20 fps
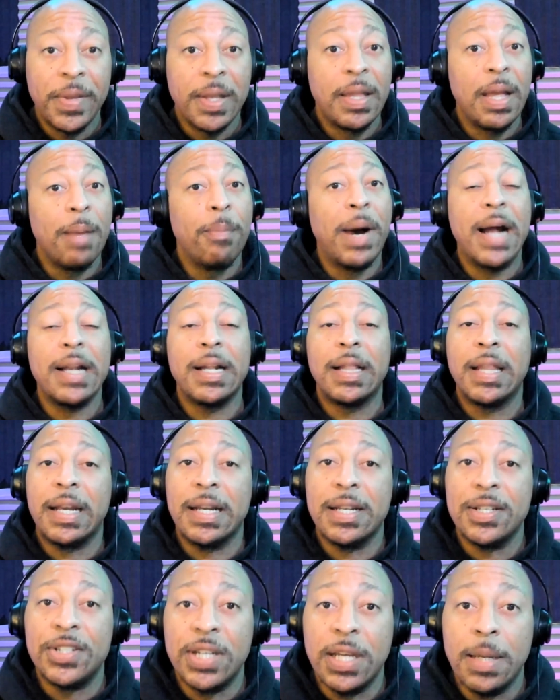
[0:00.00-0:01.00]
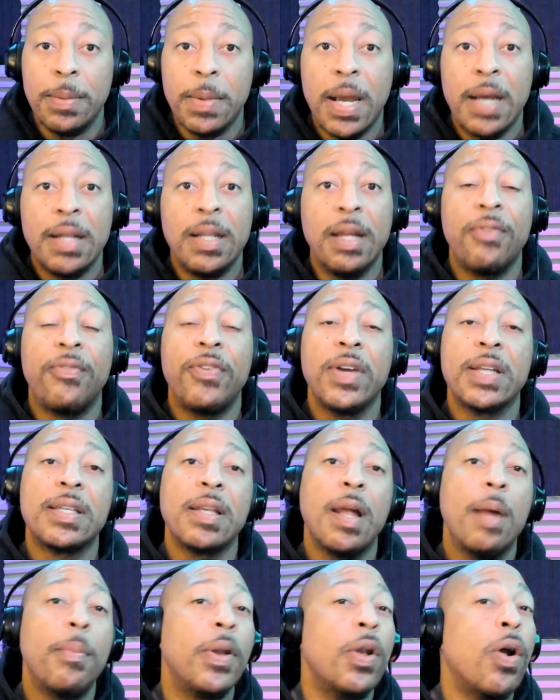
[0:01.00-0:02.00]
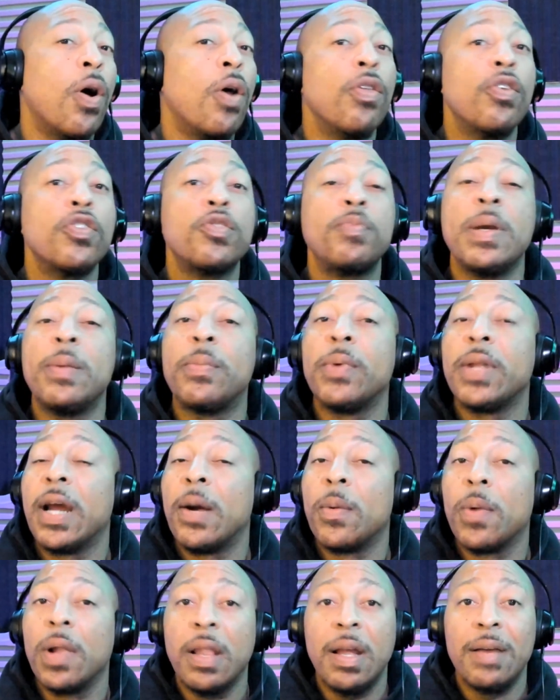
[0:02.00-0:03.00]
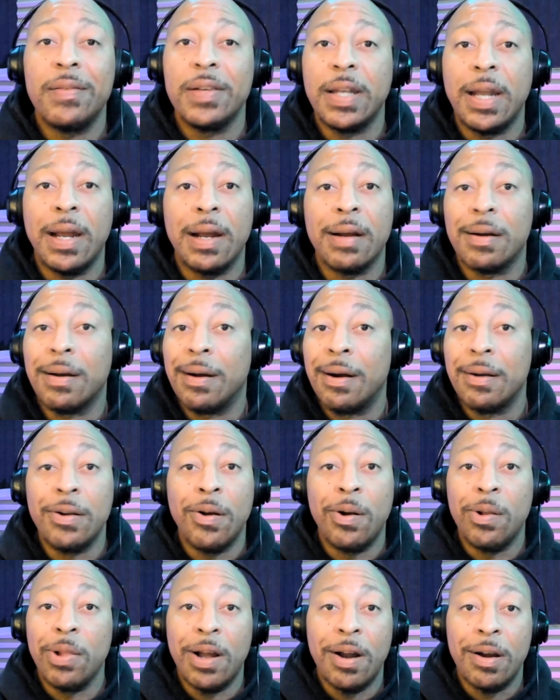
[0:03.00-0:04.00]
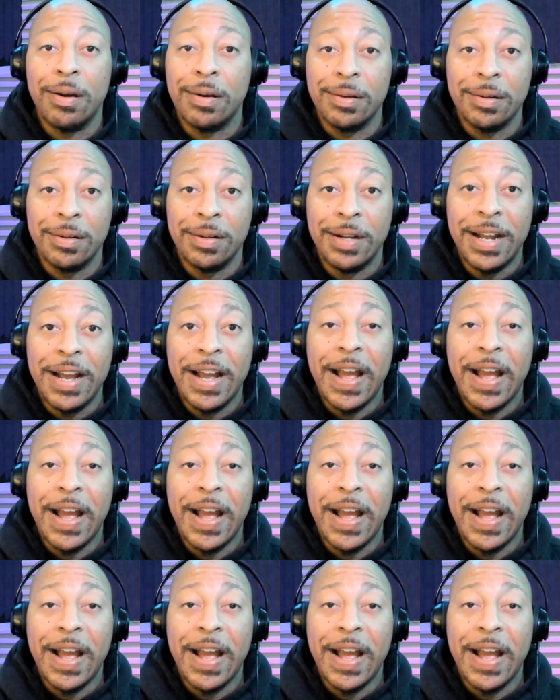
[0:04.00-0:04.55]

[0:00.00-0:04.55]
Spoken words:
They buy the land cheap, they fix it up, and all those people that were living there are no longer